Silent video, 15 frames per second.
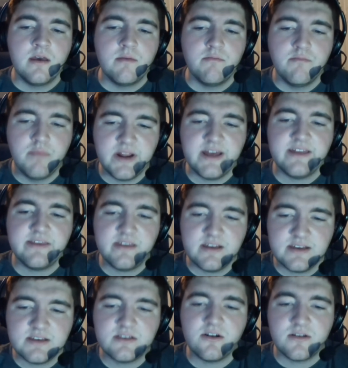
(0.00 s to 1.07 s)
But I think
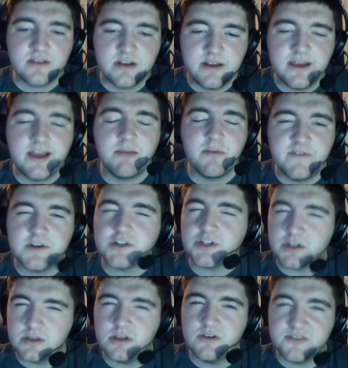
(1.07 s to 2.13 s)
starting today, I'm officially
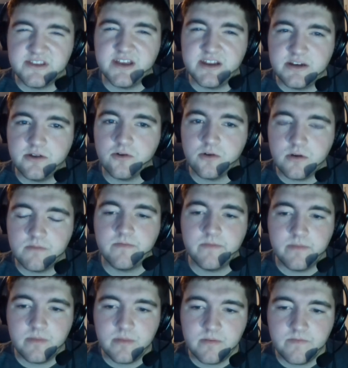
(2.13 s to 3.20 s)
closing that door.
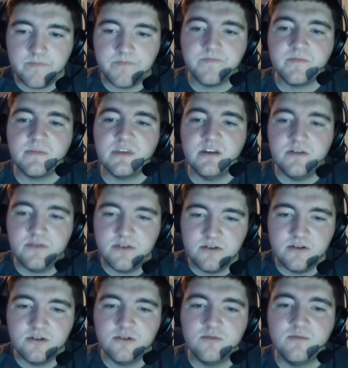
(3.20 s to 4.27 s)

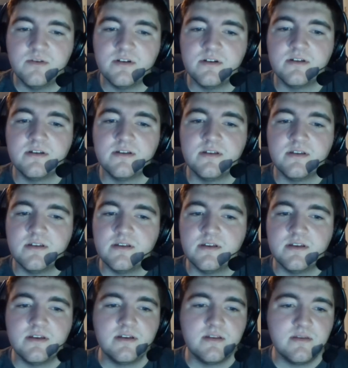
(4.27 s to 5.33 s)
YouTube,
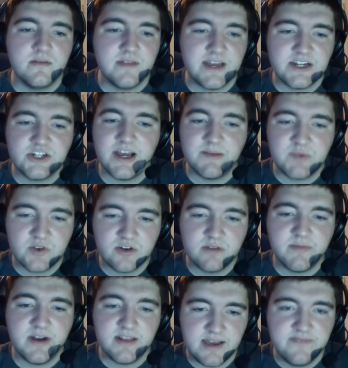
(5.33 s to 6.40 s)
that chapter in
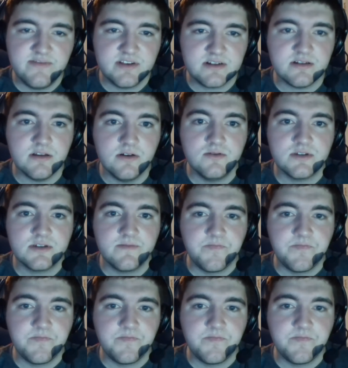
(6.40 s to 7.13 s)
my life is closed.